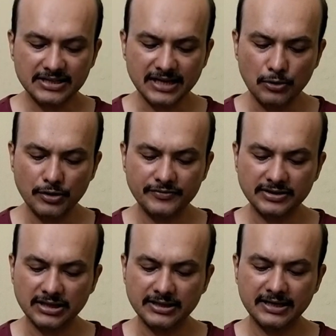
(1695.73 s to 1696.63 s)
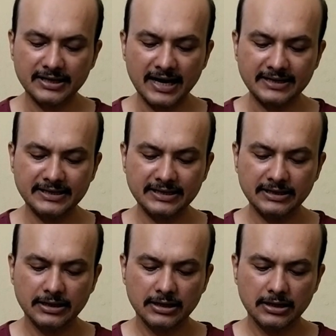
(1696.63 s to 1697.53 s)
sound of the thunder and
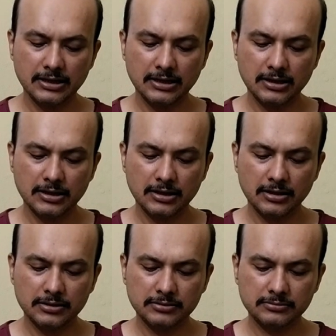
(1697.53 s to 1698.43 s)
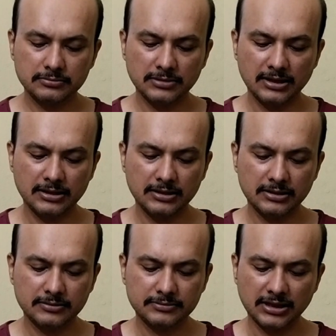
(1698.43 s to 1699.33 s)
lightning.
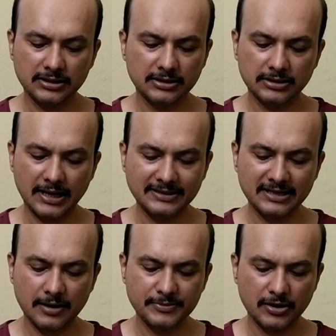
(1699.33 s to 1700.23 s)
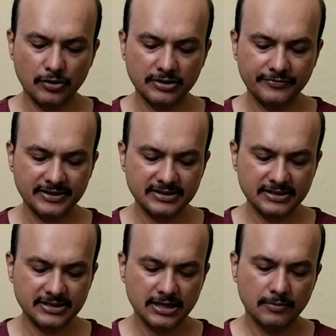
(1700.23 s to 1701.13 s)
Lightning up there on their
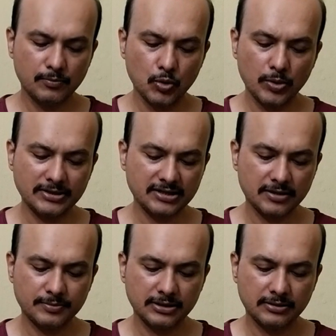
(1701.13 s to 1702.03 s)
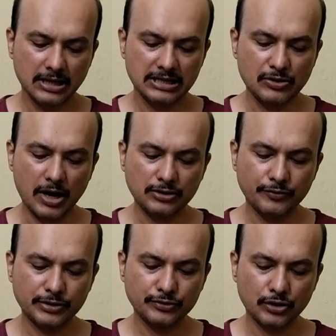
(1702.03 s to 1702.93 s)
faces, blue and terrible. They
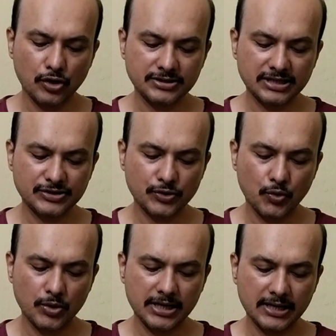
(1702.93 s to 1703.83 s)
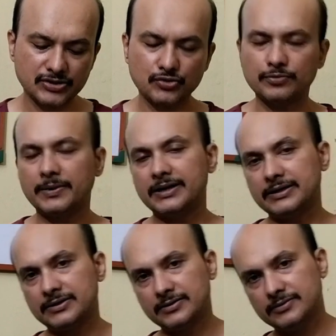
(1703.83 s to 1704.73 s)
walked over to the closet slowly and stood by
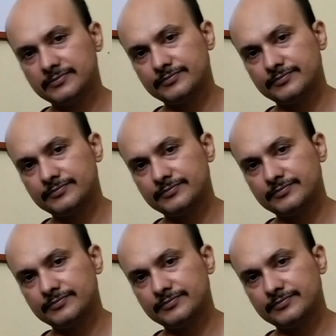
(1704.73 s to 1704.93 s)
it.